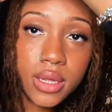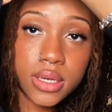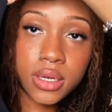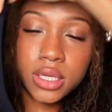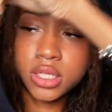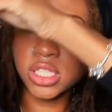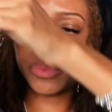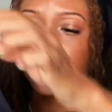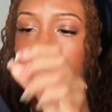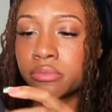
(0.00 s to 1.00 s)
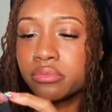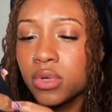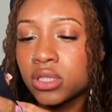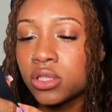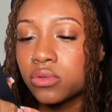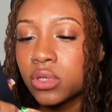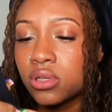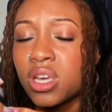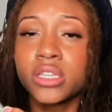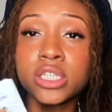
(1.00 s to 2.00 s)
nothing special is this one
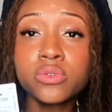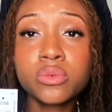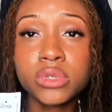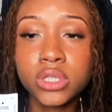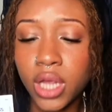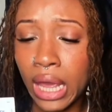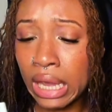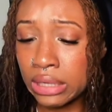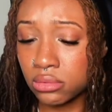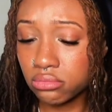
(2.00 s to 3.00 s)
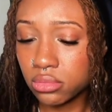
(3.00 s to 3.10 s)
this one was eight